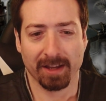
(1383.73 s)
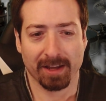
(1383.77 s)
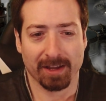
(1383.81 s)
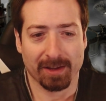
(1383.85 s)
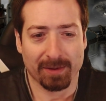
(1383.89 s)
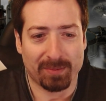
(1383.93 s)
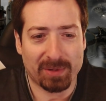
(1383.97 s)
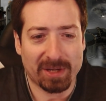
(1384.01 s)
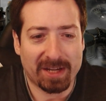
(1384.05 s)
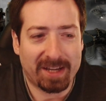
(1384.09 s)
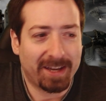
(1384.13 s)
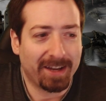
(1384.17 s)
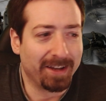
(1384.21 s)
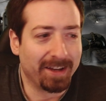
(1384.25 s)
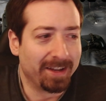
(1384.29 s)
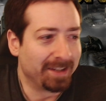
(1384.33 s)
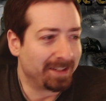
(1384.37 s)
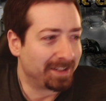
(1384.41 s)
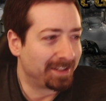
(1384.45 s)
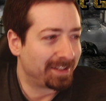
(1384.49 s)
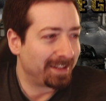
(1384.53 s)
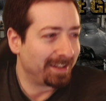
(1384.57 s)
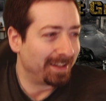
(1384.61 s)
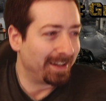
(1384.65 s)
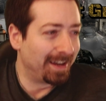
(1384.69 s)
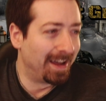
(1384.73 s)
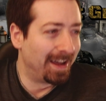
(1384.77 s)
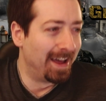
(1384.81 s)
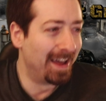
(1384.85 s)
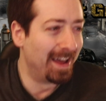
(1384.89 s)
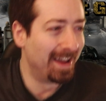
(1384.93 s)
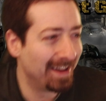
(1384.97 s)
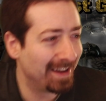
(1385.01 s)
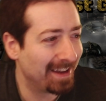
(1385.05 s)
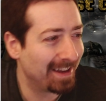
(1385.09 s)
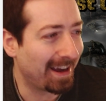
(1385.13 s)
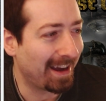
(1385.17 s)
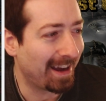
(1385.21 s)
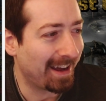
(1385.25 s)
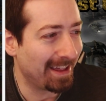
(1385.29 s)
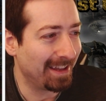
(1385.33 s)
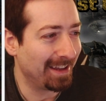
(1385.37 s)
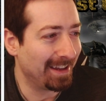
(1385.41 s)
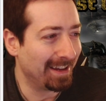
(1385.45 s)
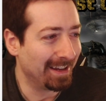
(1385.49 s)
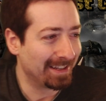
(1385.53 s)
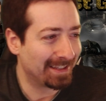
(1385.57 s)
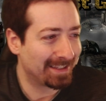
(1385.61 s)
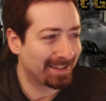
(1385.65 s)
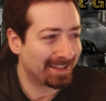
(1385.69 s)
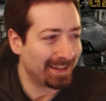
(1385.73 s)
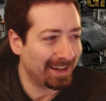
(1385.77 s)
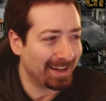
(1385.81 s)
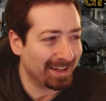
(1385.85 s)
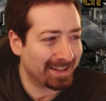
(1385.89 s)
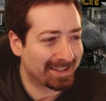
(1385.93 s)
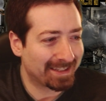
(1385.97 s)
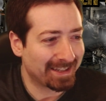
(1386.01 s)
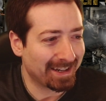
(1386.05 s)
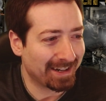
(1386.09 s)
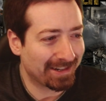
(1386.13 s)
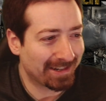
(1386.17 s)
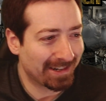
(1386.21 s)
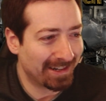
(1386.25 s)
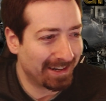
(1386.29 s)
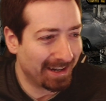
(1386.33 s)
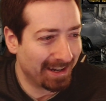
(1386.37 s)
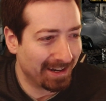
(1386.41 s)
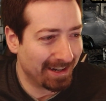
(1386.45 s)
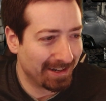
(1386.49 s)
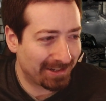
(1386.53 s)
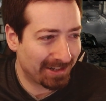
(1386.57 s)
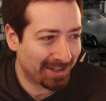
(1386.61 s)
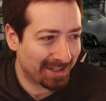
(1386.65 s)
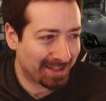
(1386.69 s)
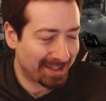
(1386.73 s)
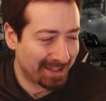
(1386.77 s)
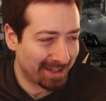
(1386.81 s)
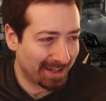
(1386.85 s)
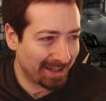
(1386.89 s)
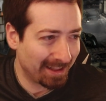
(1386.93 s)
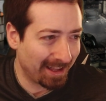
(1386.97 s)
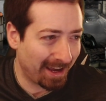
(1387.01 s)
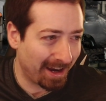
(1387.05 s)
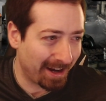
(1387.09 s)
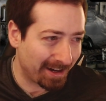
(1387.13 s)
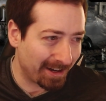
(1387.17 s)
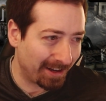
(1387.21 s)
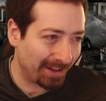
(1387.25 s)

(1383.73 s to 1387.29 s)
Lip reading: because it's such an interesting, like,